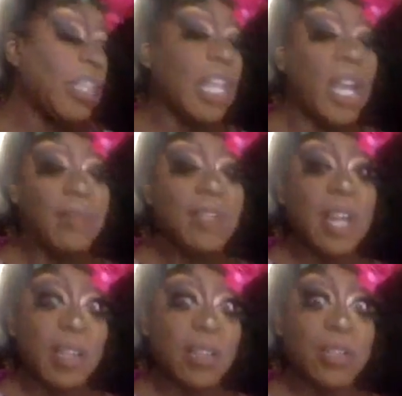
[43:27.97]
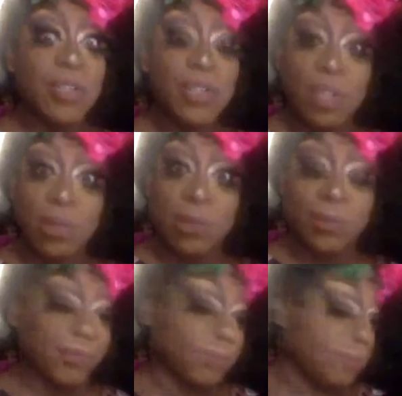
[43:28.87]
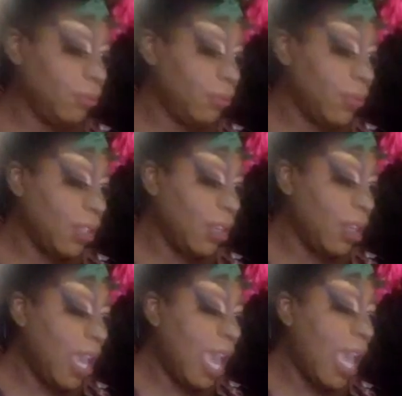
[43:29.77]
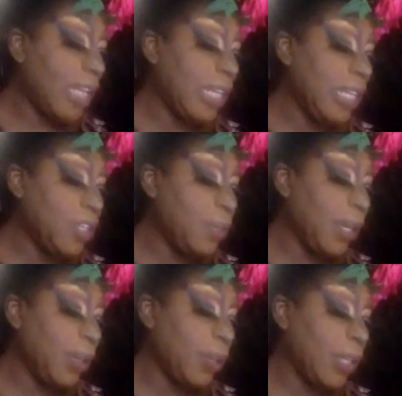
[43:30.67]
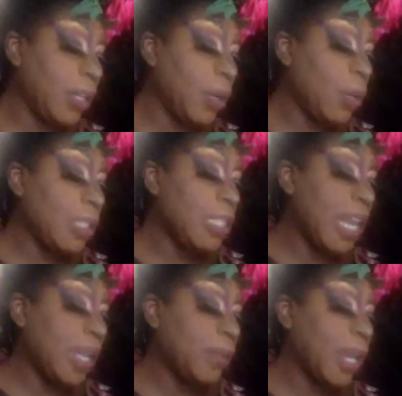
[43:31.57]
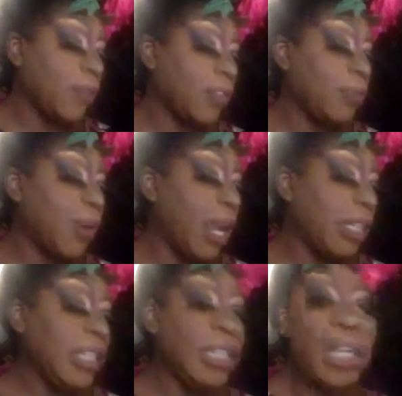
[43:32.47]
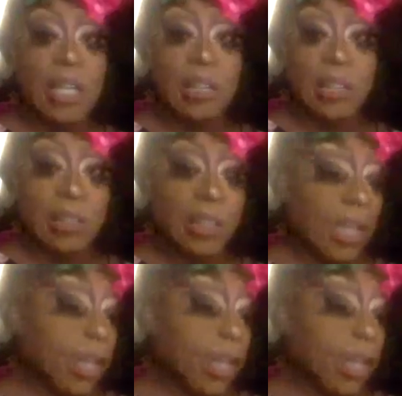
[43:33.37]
loved colors too. And each penguin was named after brightly colored